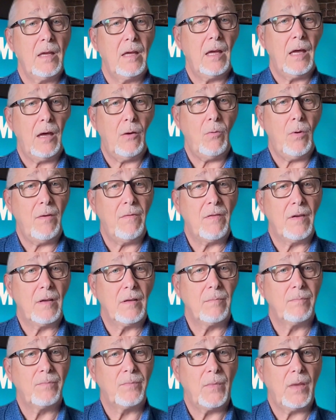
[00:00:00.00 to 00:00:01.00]
However,
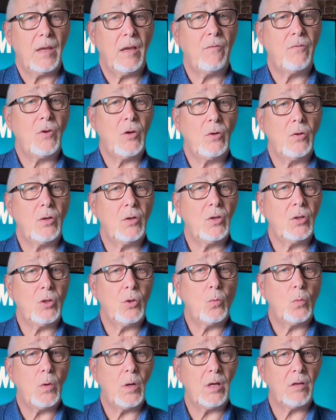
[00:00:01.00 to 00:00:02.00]
if you look at
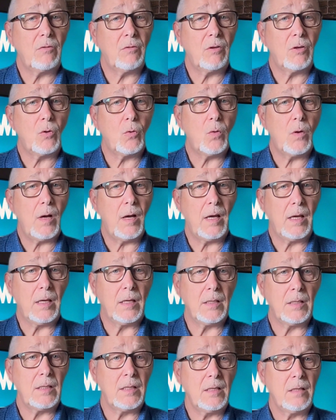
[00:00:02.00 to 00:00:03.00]
the work
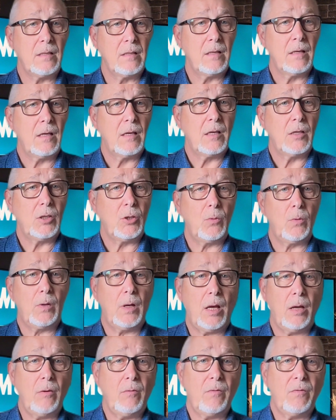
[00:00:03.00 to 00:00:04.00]
required, you will
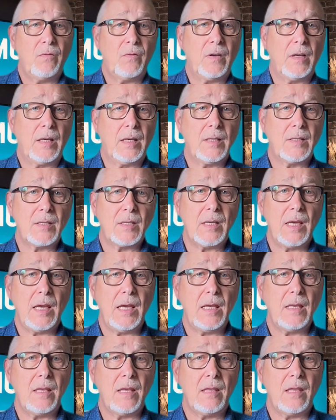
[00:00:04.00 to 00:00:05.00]
hopefully
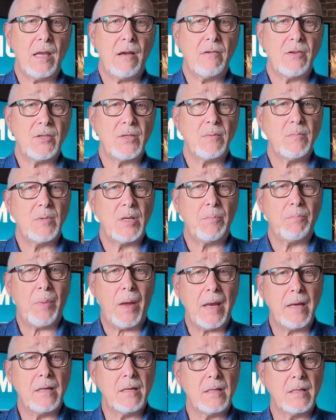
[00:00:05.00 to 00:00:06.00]
see that there are some
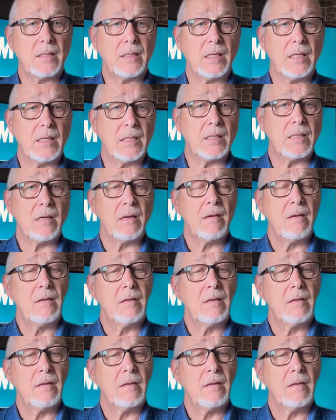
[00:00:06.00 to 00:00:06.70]
dependencies.